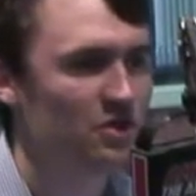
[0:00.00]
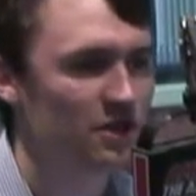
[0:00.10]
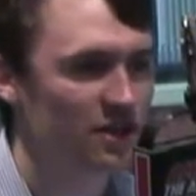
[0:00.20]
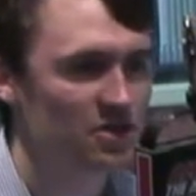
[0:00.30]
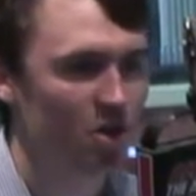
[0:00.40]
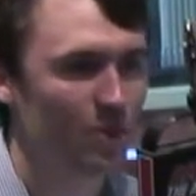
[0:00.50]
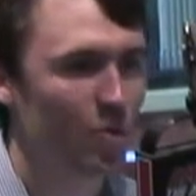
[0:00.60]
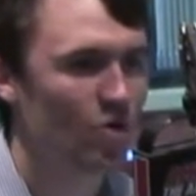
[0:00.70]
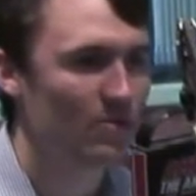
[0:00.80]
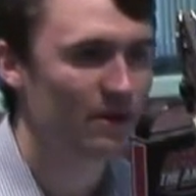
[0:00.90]
Against Global
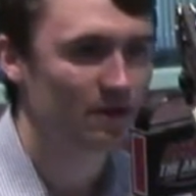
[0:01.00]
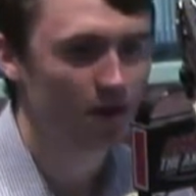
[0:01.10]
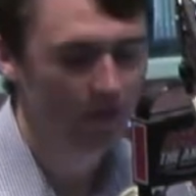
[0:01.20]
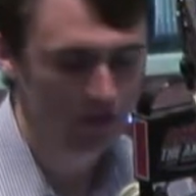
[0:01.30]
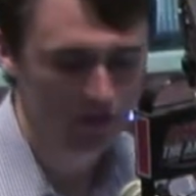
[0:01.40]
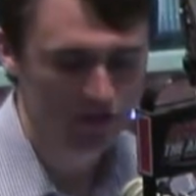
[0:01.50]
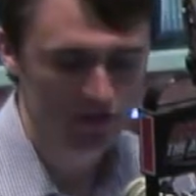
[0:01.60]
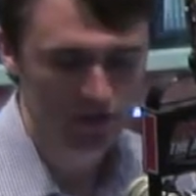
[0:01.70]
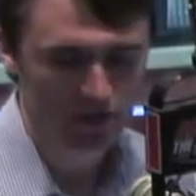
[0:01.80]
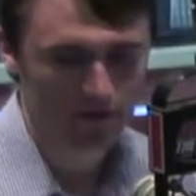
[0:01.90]
Warming, all that crazy
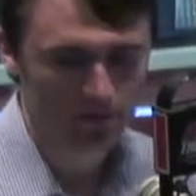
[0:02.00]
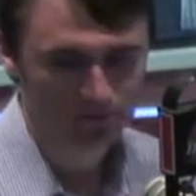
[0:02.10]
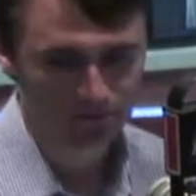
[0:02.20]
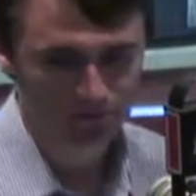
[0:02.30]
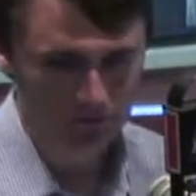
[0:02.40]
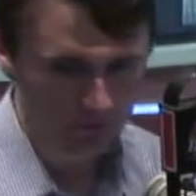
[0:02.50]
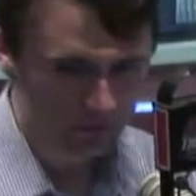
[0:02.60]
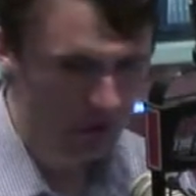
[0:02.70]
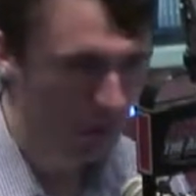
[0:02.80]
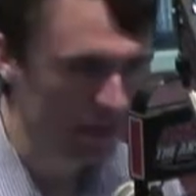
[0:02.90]
stuff.
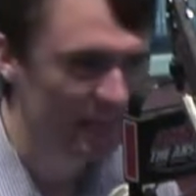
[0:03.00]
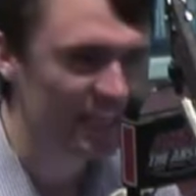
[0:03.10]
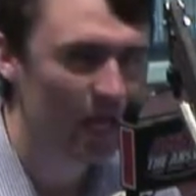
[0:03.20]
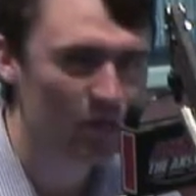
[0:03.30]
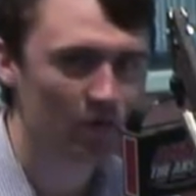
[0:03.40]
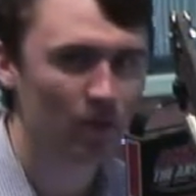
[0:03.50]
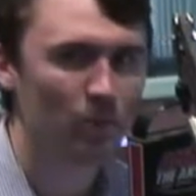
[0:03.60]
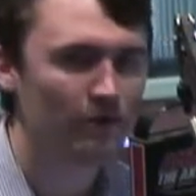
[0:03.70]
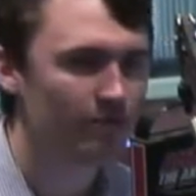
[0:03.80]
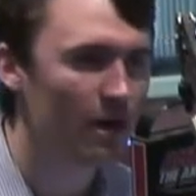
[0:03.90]
We encounter them,
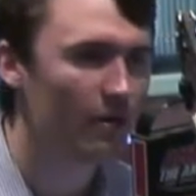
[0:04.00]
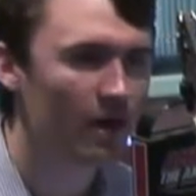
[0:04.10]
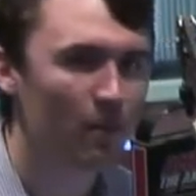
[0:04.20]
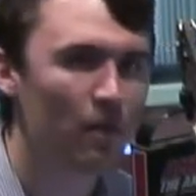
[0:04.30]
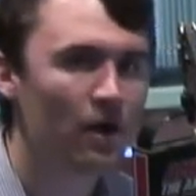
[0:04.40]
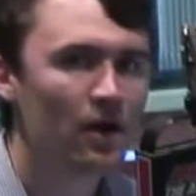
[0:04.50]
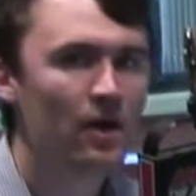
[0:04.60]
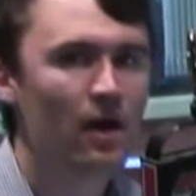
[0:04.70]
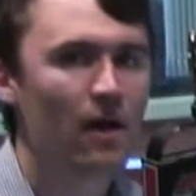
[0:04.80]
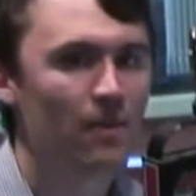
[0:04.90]
we fight them.
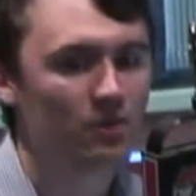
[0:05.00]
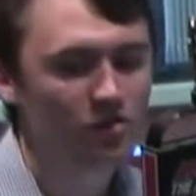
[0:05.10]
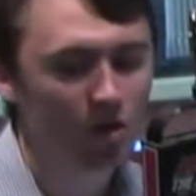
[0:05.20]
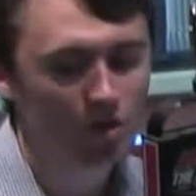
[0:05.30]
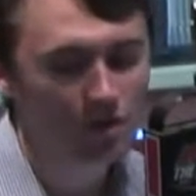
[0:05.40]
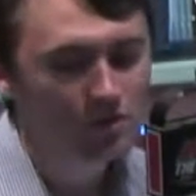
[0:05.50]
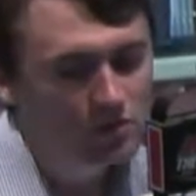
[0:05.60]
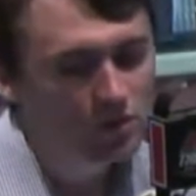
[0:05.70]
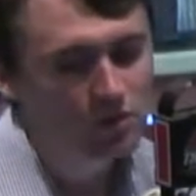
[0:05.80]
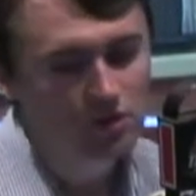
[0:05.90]
And so
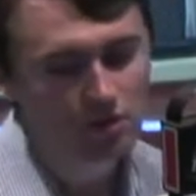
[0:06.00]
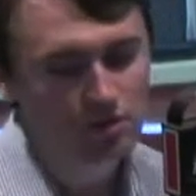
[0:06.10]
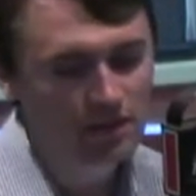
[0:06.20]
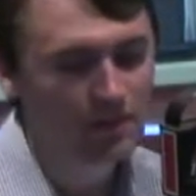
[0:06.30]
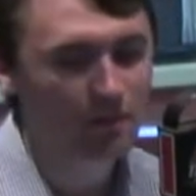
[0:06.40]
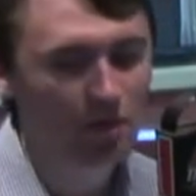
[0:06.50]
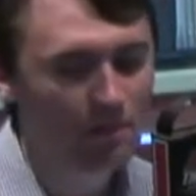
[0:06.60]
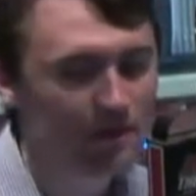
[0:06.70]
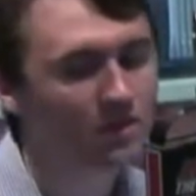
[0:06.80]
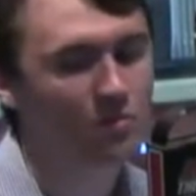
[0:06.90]
the thing that really
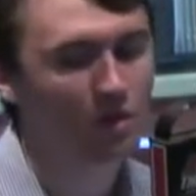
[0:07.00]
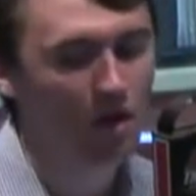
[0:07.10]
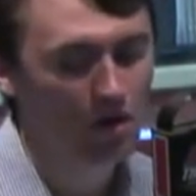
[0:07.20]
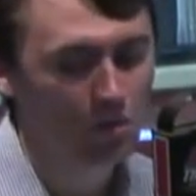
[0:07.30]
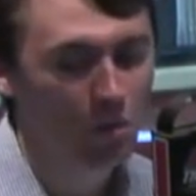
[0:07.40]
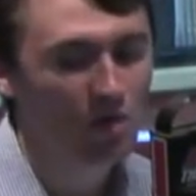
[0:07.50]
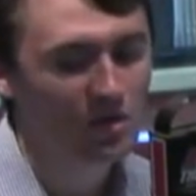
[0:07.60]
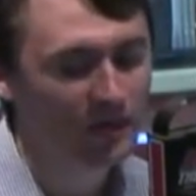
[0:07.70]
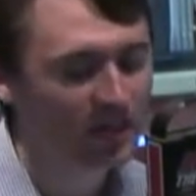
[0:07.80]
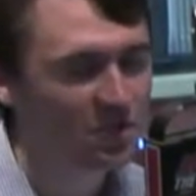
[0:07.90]
makes what we're
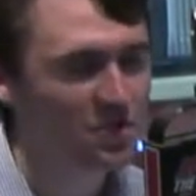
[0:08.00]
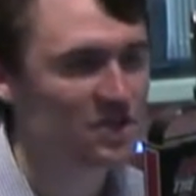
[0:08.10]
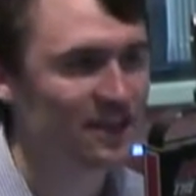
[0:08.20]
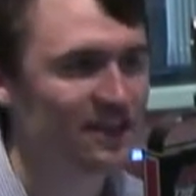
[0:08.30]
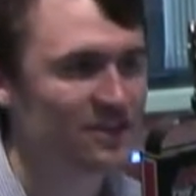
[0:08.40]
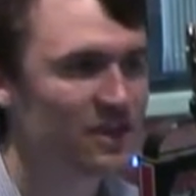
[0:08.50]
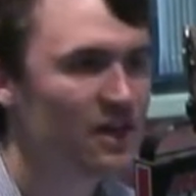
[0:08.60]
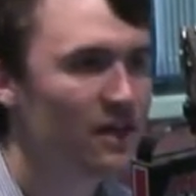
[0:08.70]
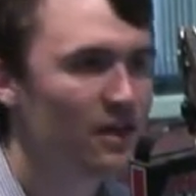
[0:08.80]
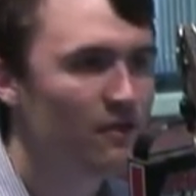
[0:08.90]
doing interesting is,
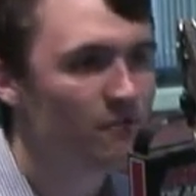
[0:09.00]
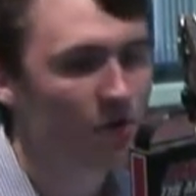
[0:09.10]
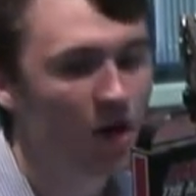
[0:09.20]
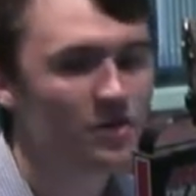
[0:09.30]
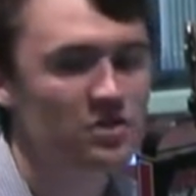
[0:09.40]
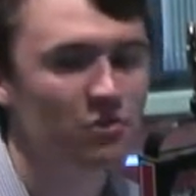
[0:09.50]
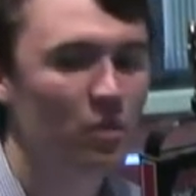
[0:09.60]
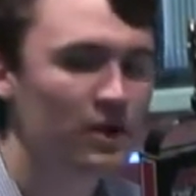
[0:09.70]
for us, if we